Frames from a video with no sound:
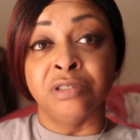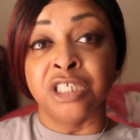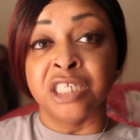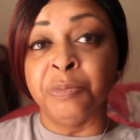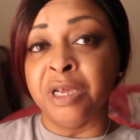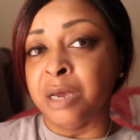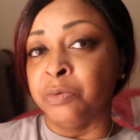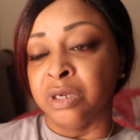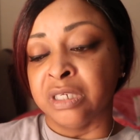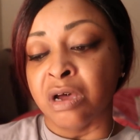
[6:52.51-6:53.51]
just being
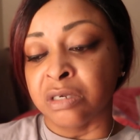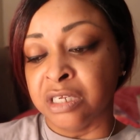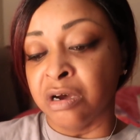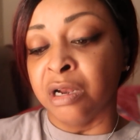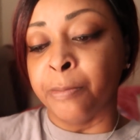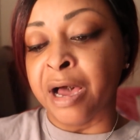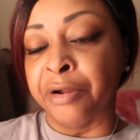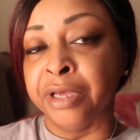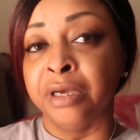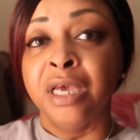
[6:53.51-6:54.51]
able to talk to y'all
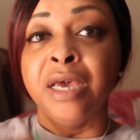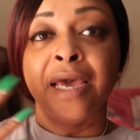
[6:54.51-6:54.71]
about it.